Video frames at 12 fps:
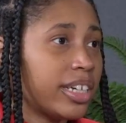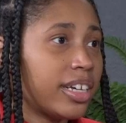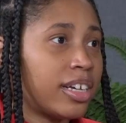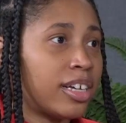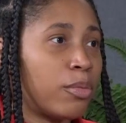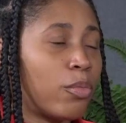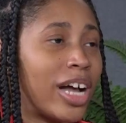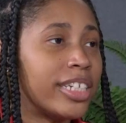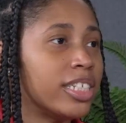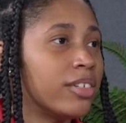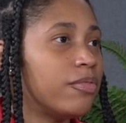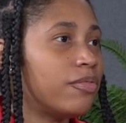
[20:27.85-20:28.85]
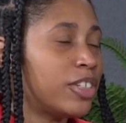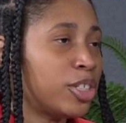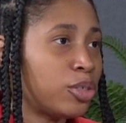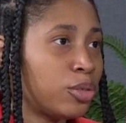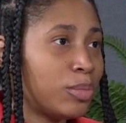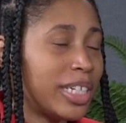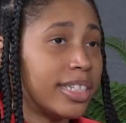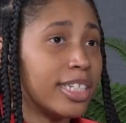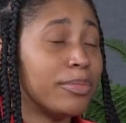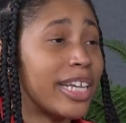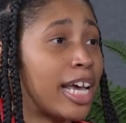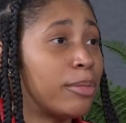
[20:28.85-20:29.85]
um, watching film, and
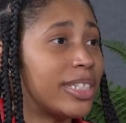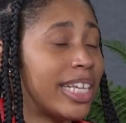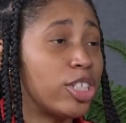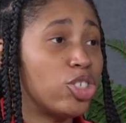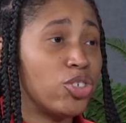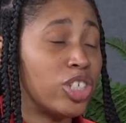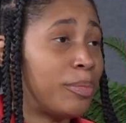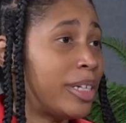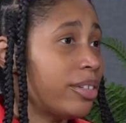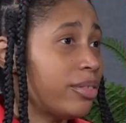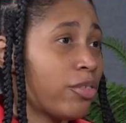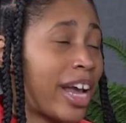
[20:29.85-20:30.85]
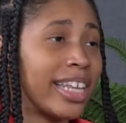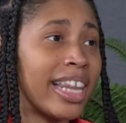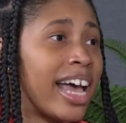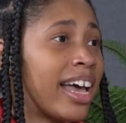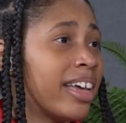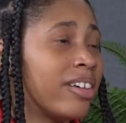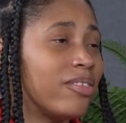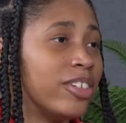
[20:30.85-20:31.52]
sometimes they stream it right live.